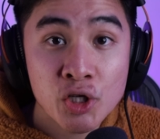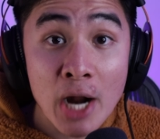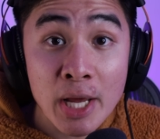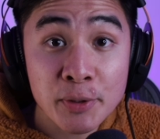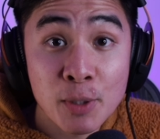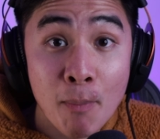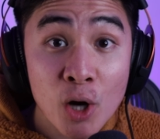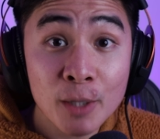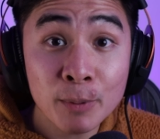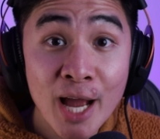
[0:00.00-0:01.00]
Shout out to
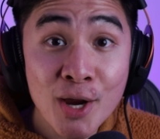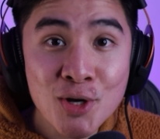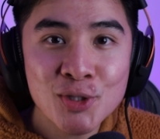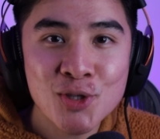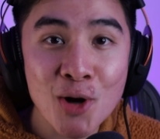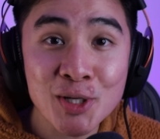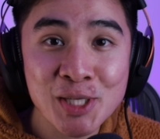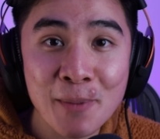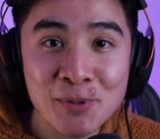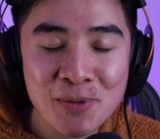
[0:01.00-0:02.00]
Markiplier, Dark
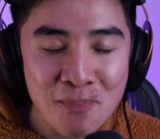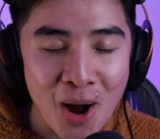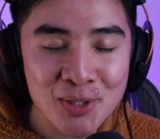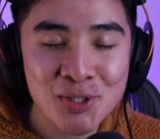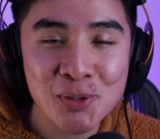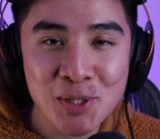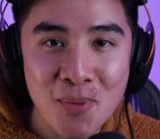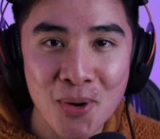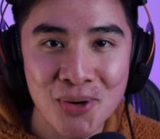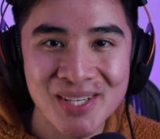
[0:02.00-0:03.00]
Deception, Monsters and
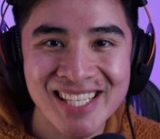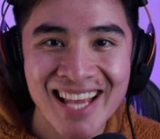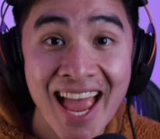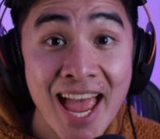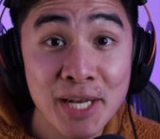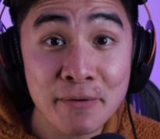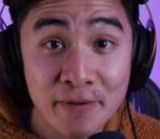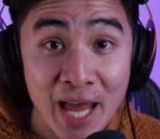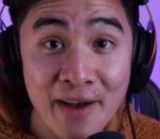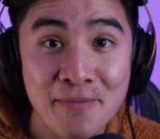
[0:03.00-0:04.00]
Mortals, and
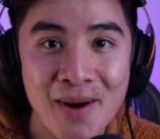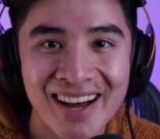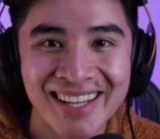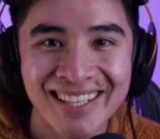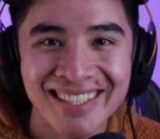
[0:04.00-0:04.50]
FNAF Mod.